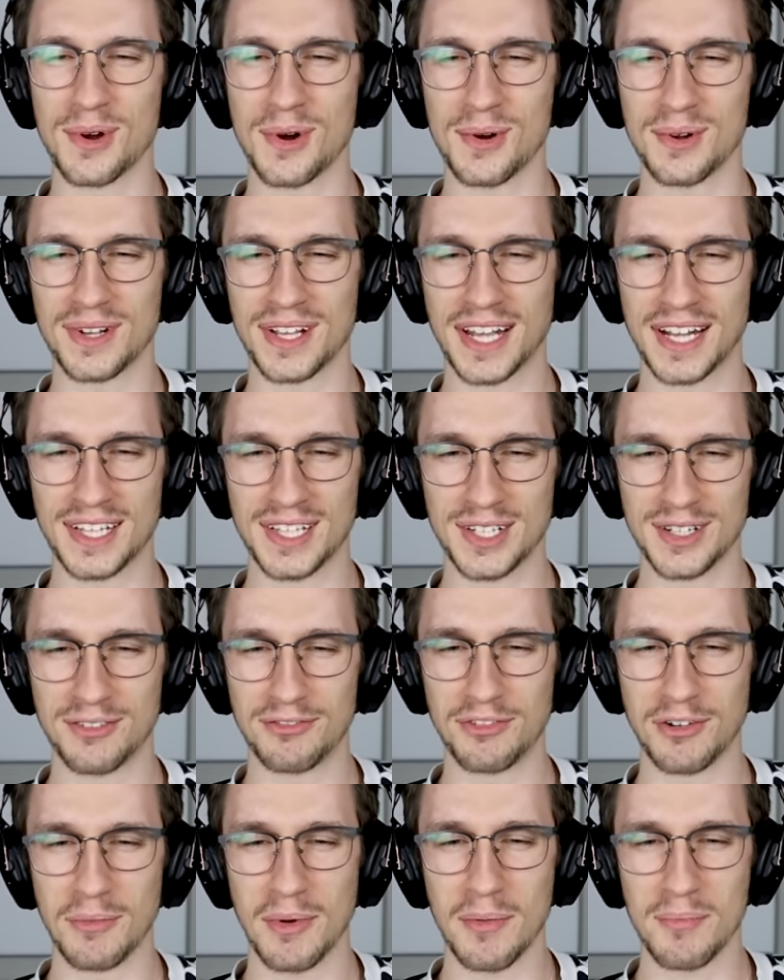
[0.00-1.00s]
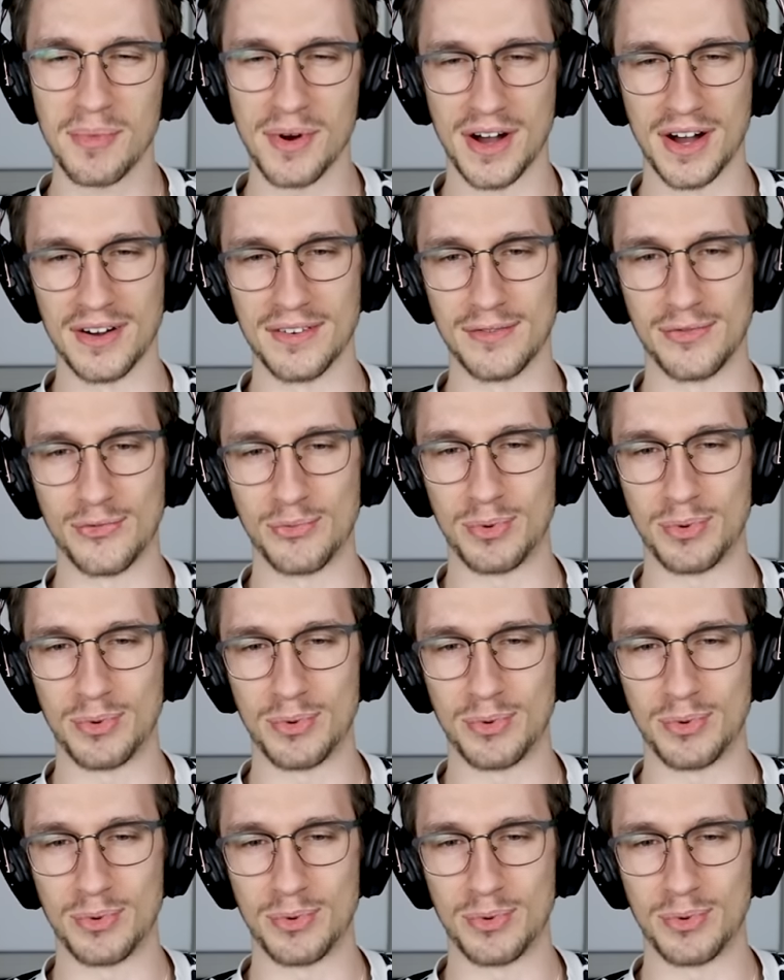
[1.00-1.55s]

cold killer from above.